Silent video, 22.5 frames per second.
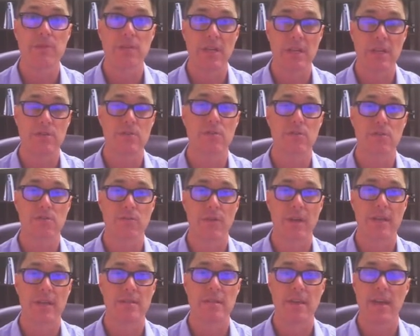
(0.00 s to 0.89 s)
interest
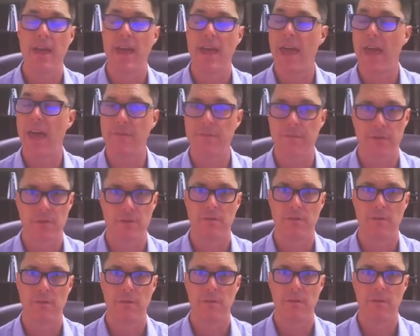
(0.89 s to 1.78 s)
rates ever
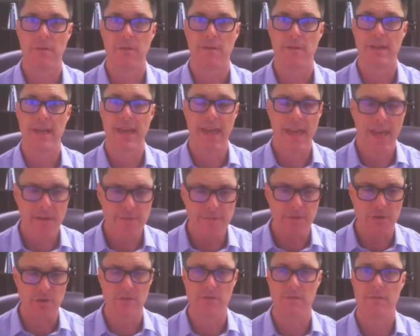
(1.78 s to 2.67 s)

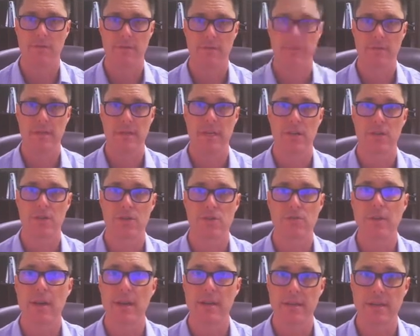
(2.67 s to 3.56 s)
in
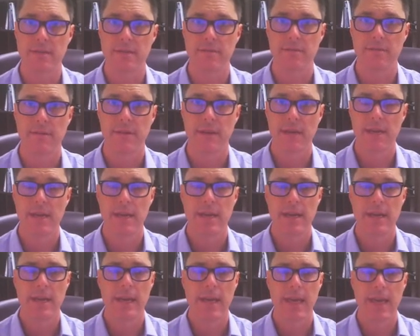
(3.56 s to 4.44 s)
Australia.
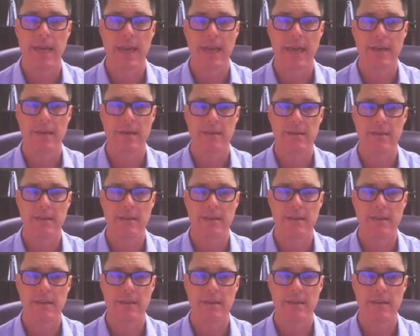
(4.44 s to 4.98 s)
And